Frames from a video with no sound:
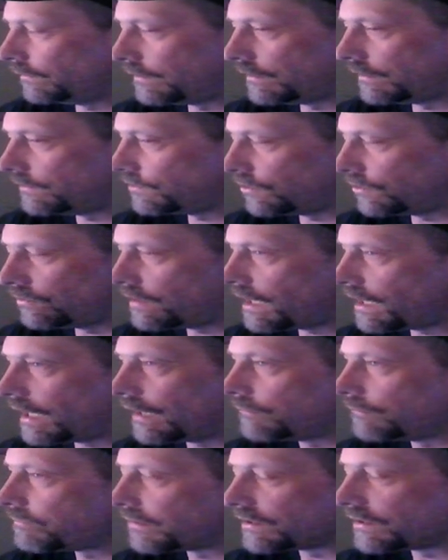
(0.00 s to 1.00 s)
did you
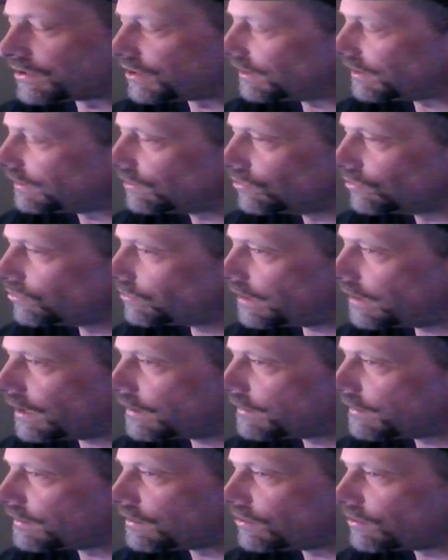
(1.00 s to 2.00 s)
not? But you
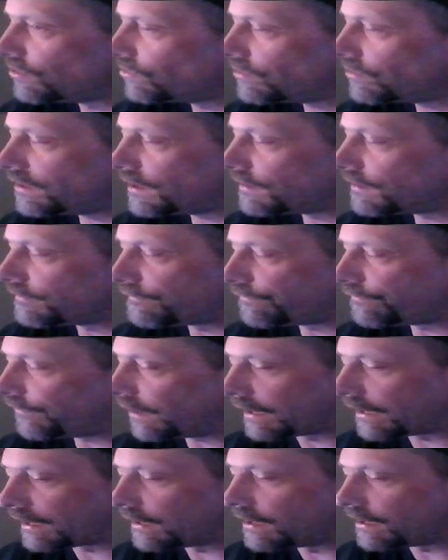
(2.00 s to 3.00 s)
didn't
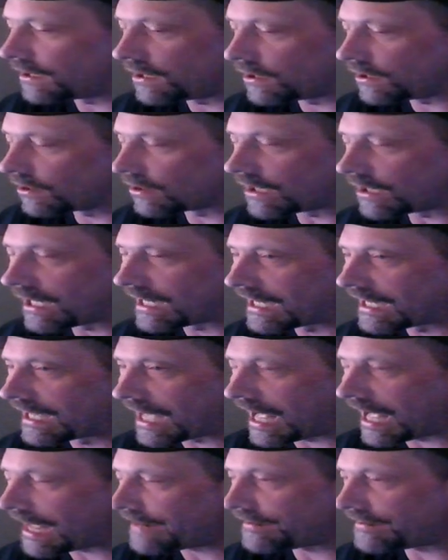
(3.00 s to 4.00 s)
fucking hear a
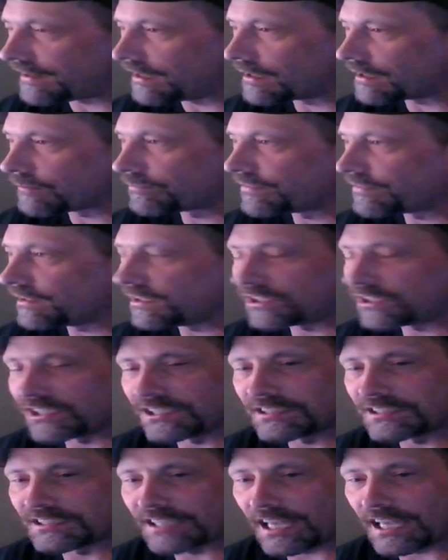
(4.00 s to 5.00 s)
goddamn thing she
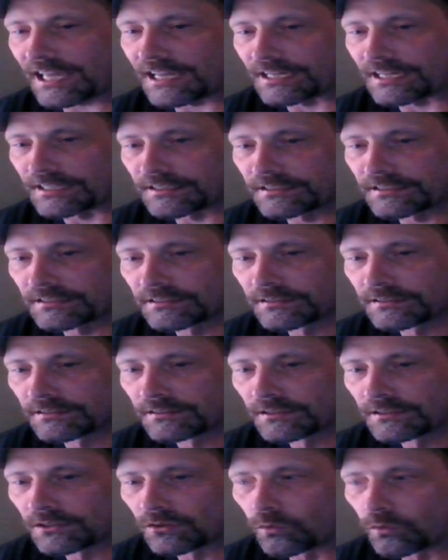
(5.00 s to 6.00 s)
said.
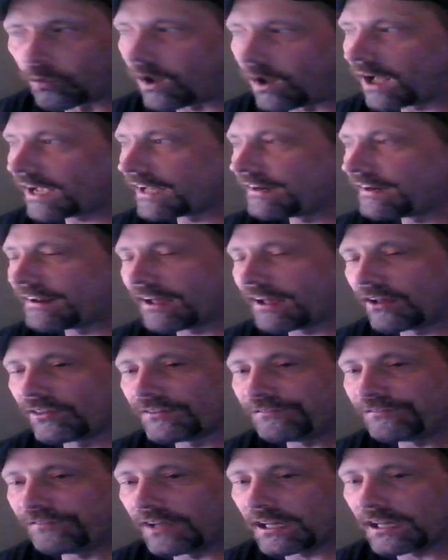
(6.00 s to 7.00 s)
Walking down the
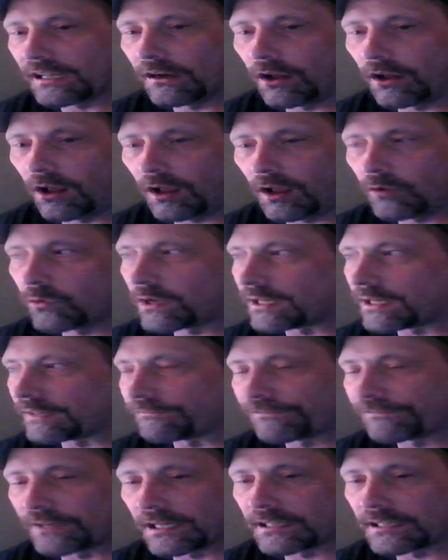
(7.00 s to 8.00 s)
fucking hallway,
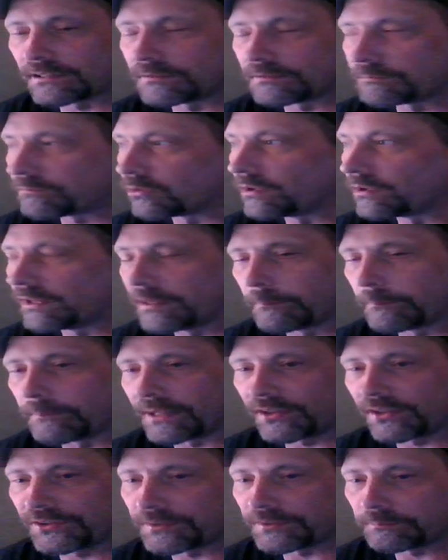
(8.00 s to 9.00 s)
fucking putting the
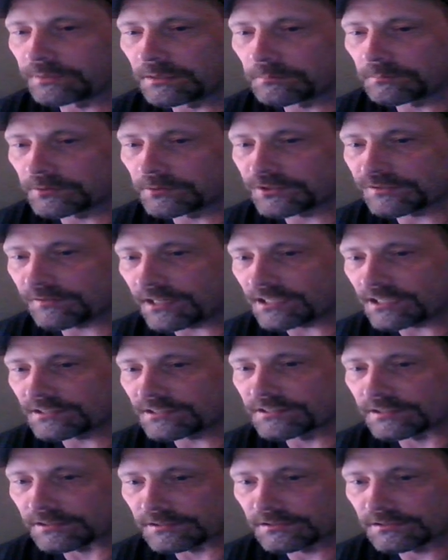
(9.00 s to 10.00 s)
belt in people's
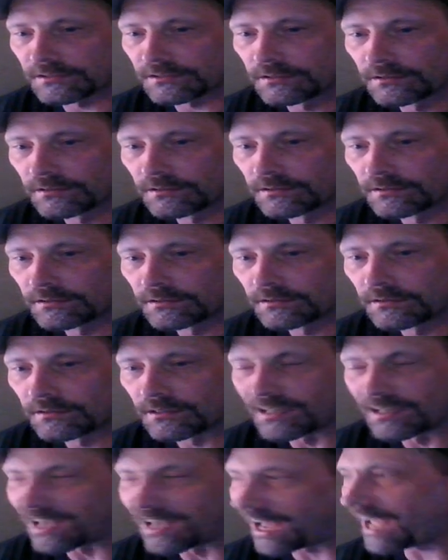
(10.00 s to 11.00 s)
faces.
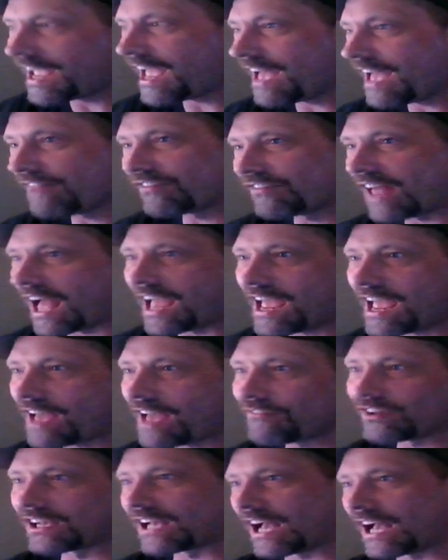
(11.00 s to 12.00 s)
I have
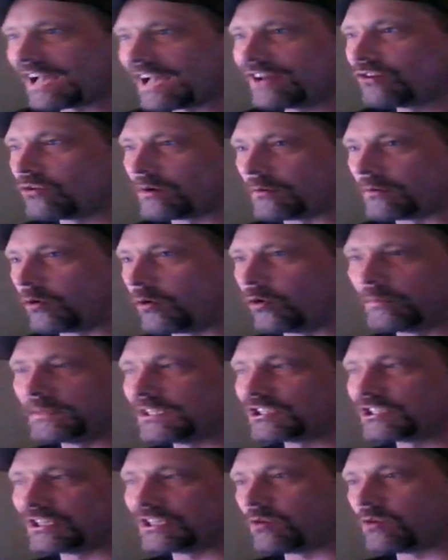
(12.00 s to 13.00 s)
a gyno
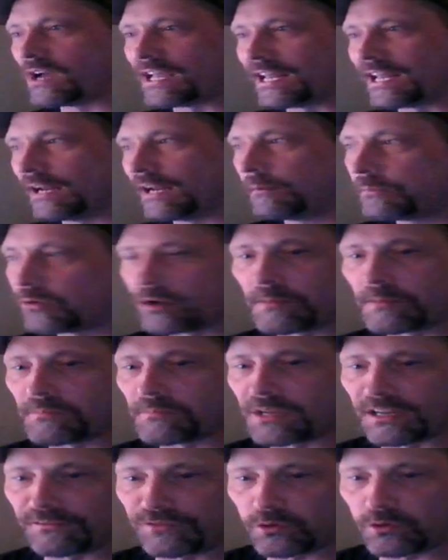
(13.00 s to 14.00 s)
OBGYN appointment if you